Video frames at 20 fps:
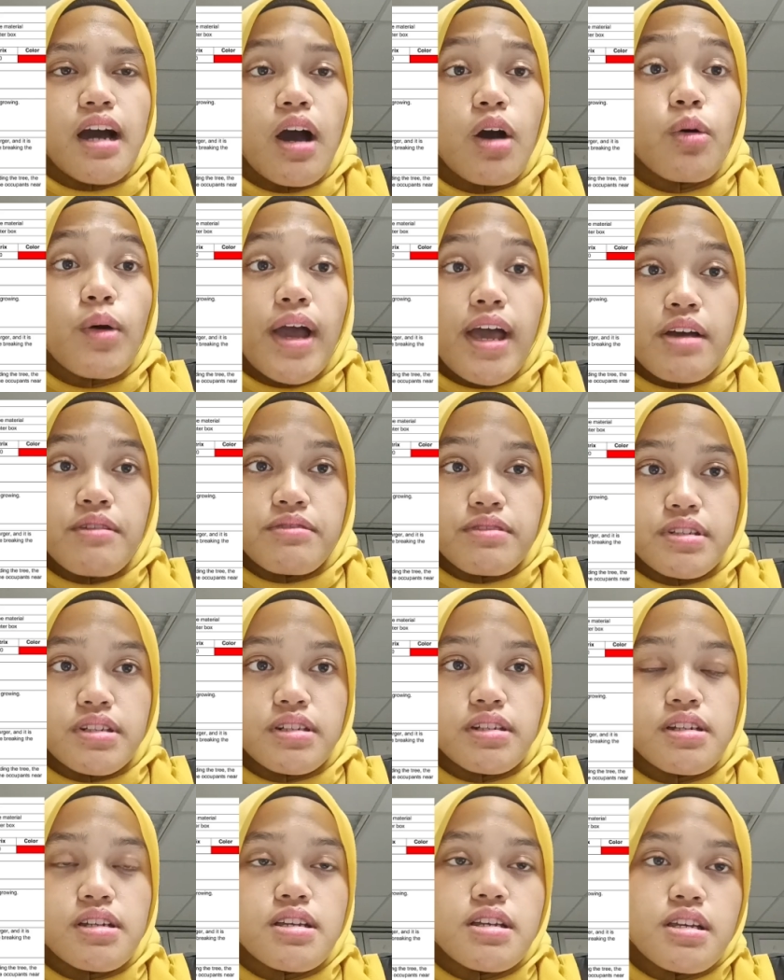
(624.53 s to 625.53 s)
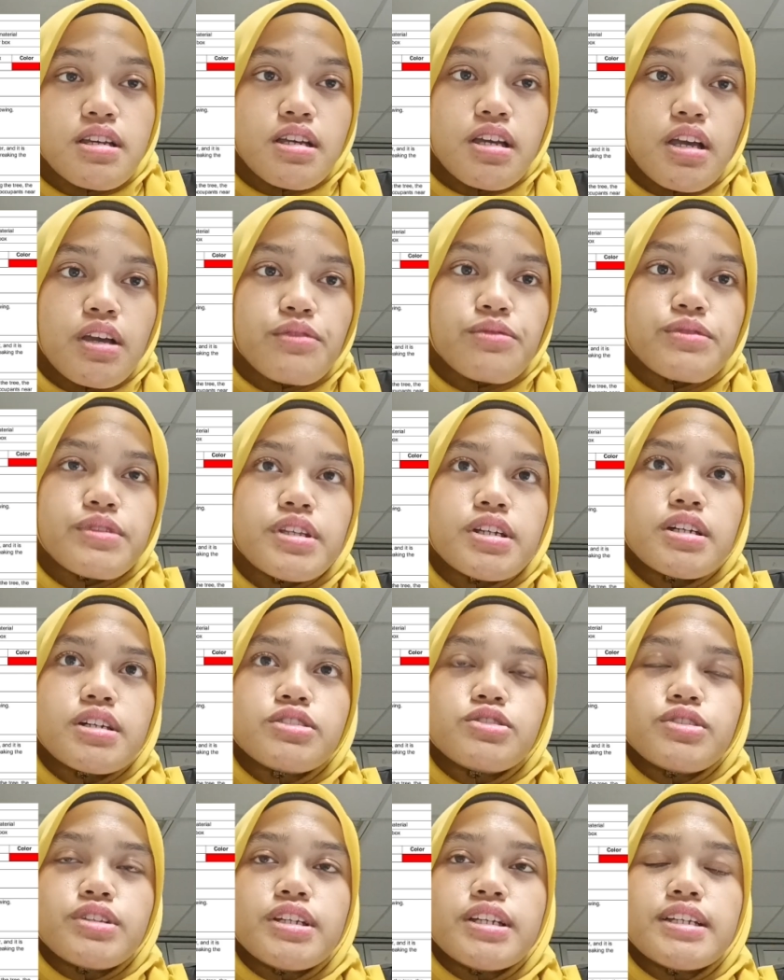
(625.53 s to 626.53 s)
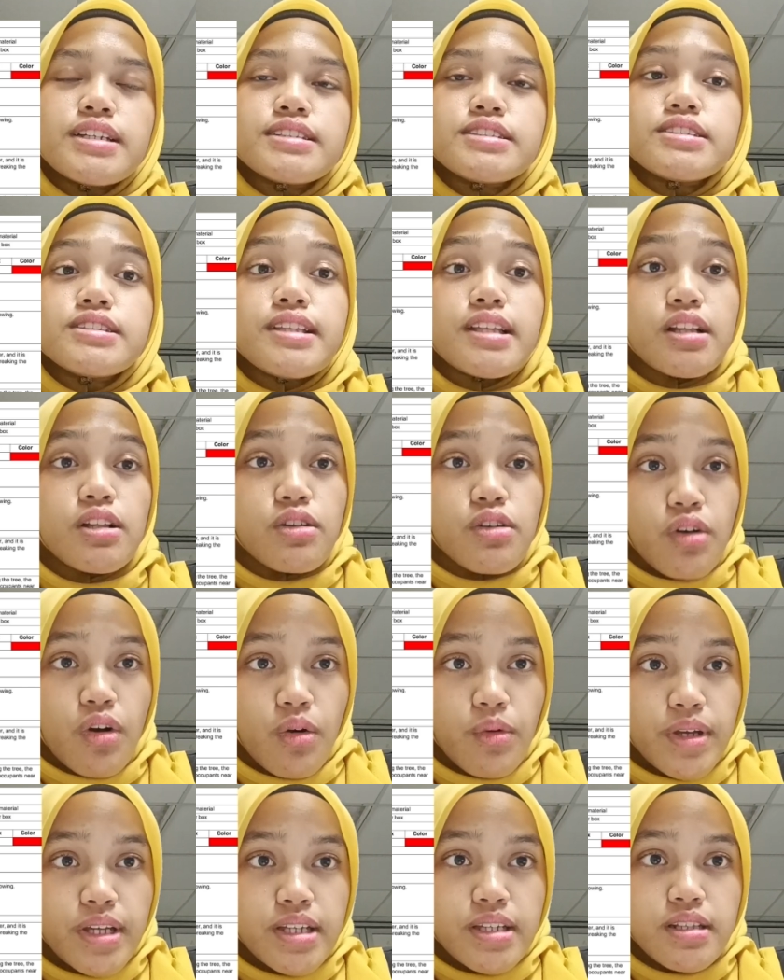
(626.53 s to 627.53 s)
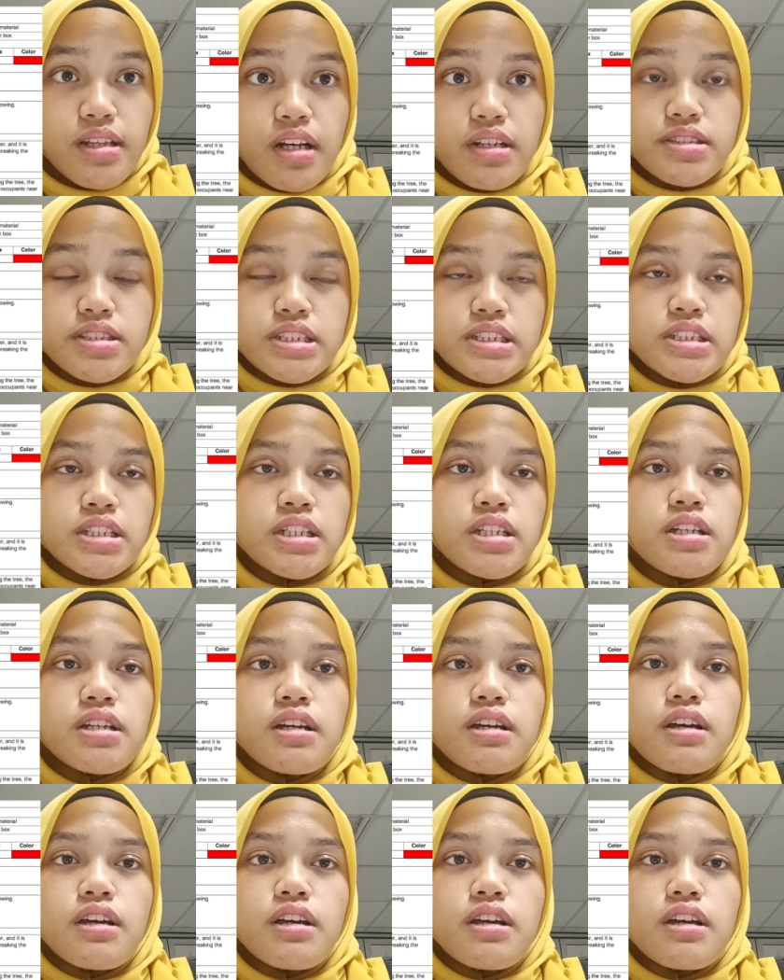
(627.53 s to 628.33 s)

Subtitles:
However, if the tree is still growing larger,